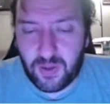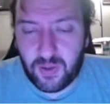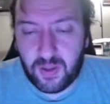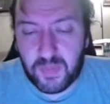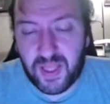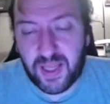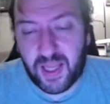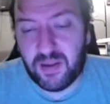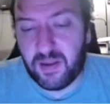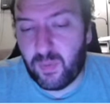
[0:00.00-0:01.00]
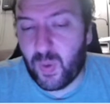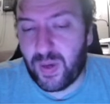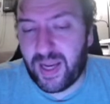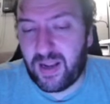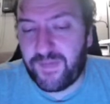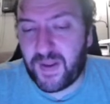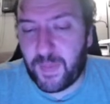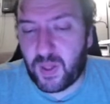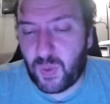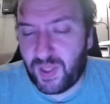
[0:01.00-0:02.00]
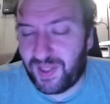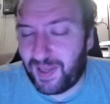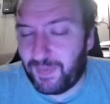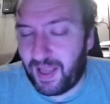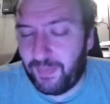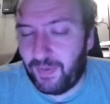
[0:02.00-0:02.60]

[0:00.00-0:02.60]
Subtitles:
But then again, we would need an effect monster with the same type,